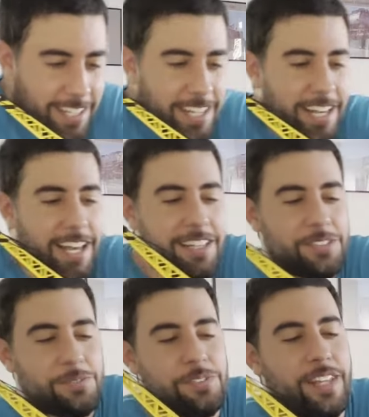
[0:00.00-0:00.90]
Uh,
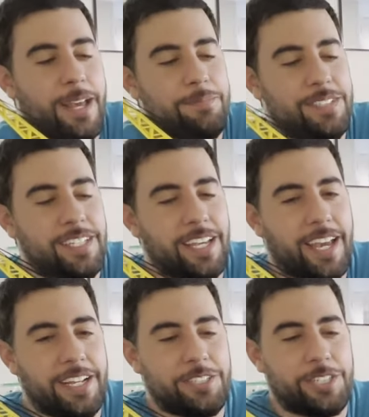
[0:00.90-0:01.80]
this was the
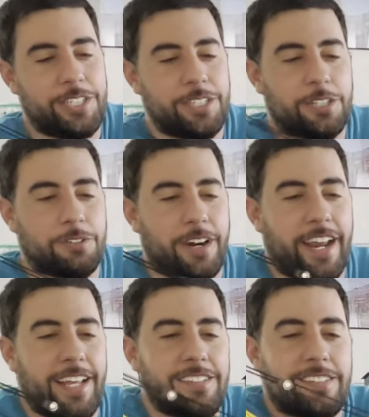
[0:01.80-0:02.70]
MTH
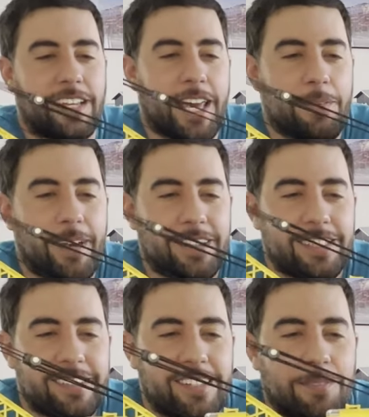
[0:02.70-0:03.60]
cranes that came out
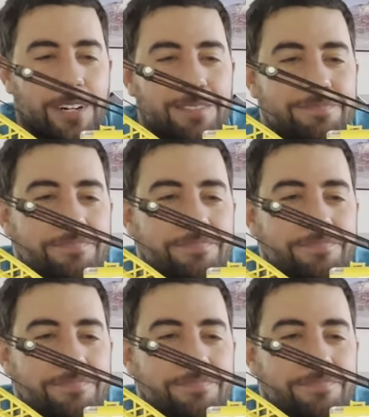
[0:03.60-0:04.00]
this summer.